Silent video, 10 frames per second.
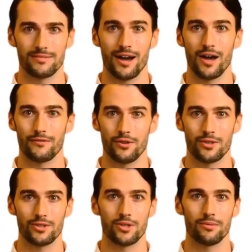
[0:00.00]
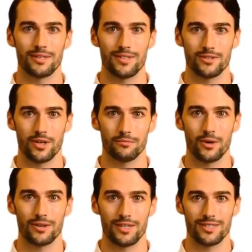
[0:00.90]
After consuming the drug,
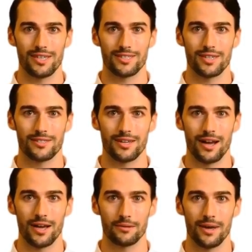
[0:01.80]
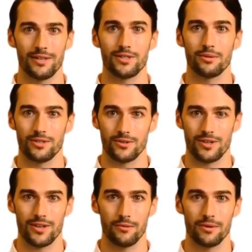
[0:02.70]
products can send the higher management of
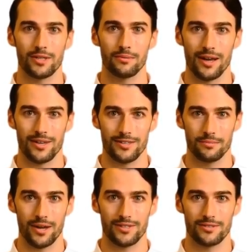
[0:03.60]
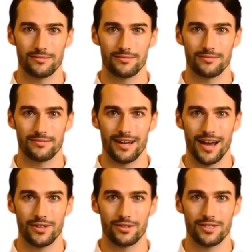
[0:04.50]
the company behind the bars,
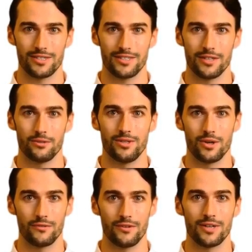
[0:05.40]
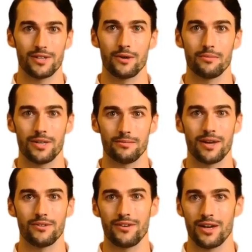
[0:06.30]
as recently observed with a company
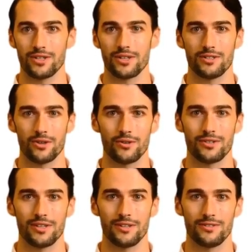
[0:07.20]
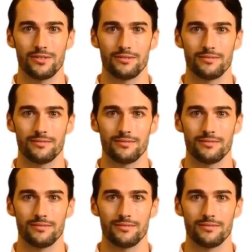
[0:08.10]
manufacturing cough syrups.